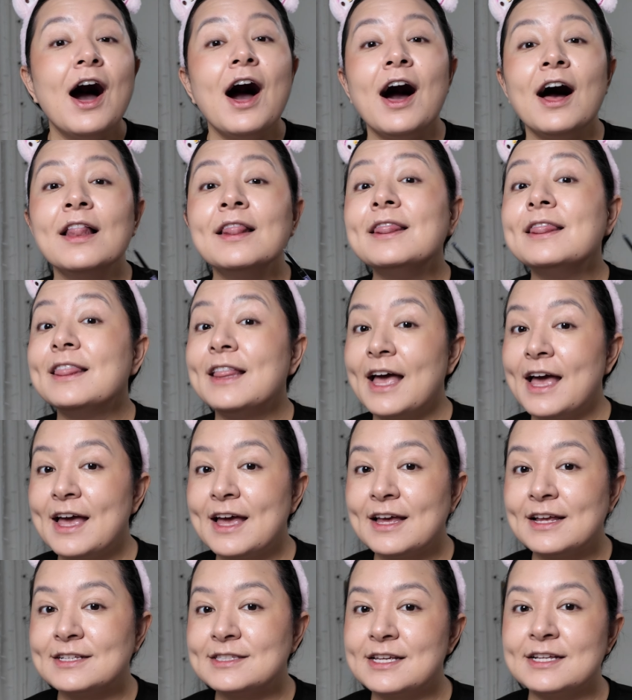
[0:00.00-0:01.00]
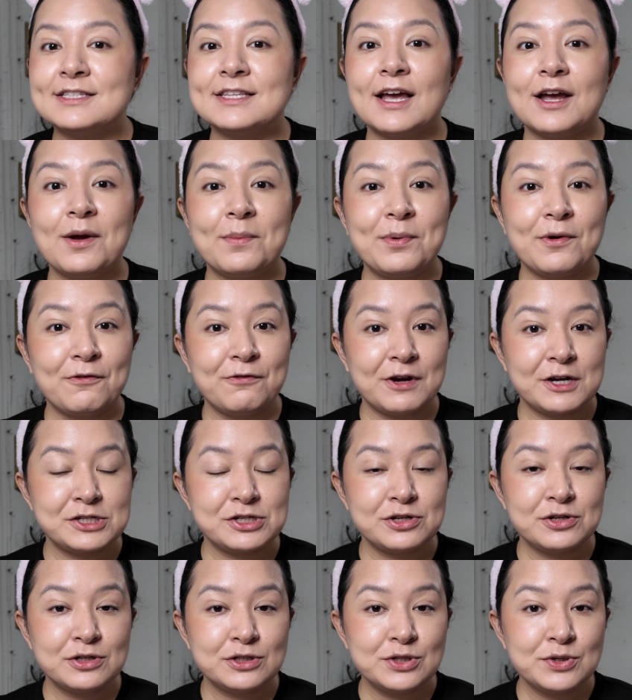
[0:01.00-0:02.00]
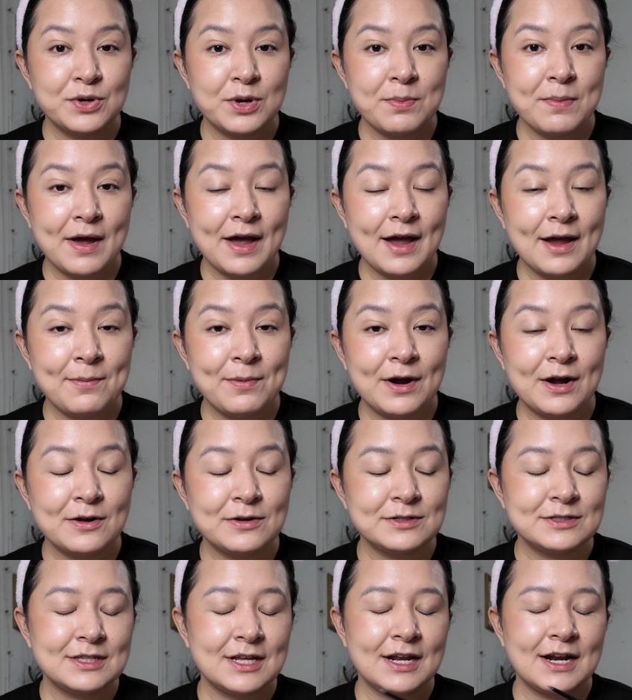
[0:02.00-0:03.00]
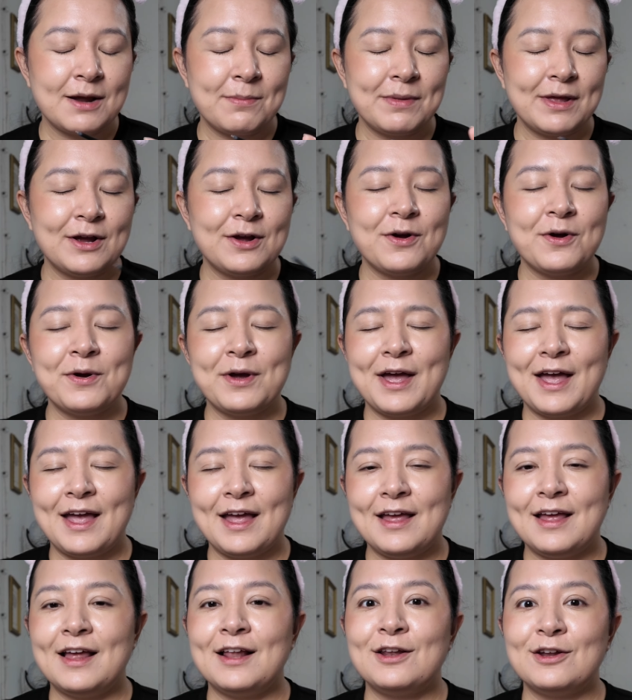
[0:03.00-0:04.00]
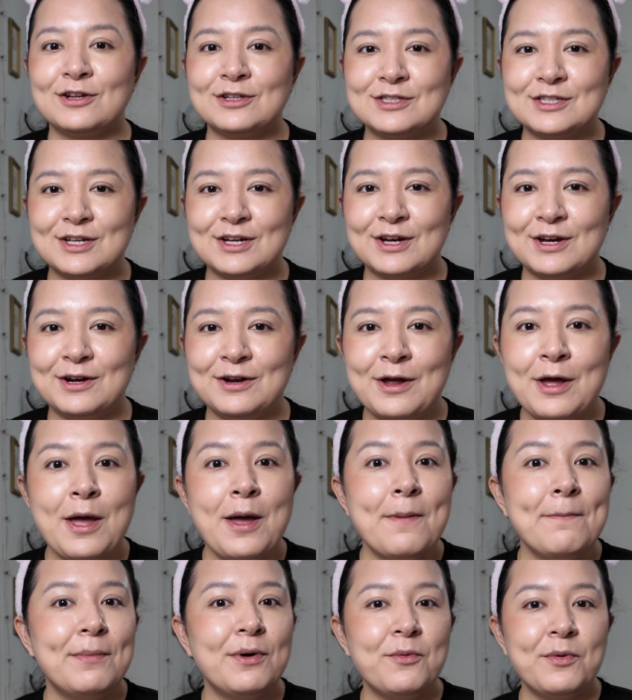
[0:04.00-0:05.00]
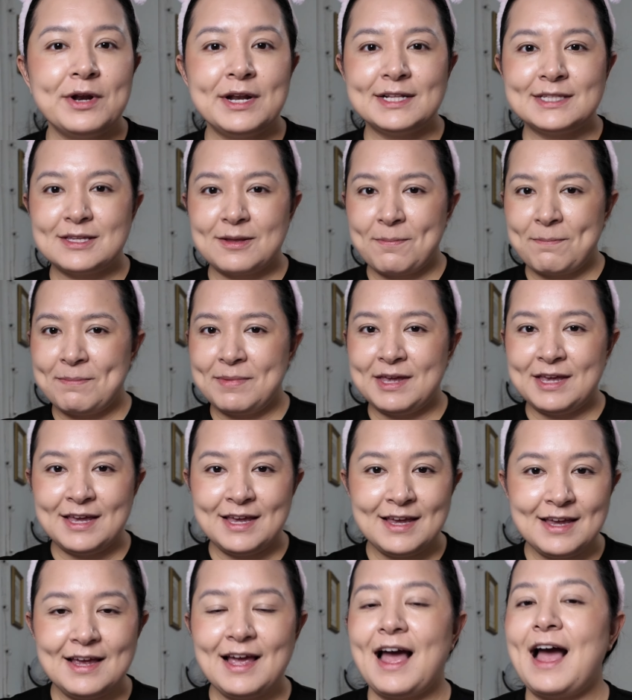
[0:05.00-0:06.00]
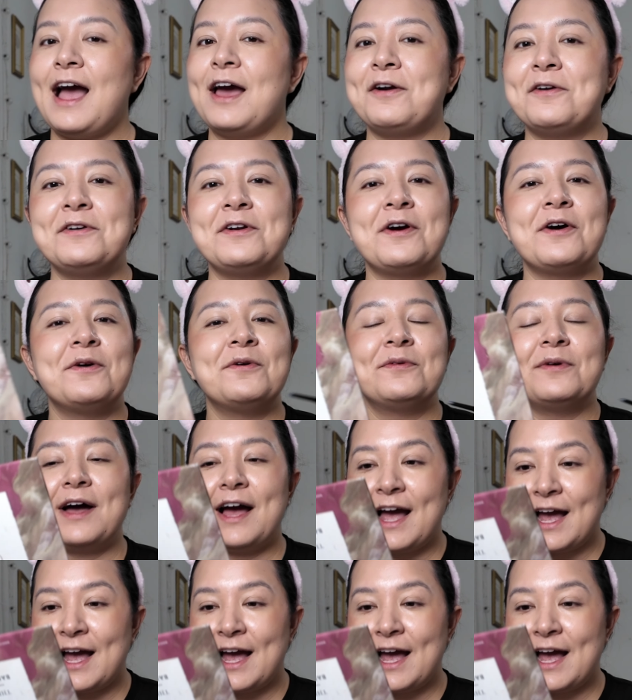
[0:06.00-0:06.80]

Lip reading: Unless it's like a professional doing my eyebrows, then I'm like, okay, it looks good. But when it's me, I don't know.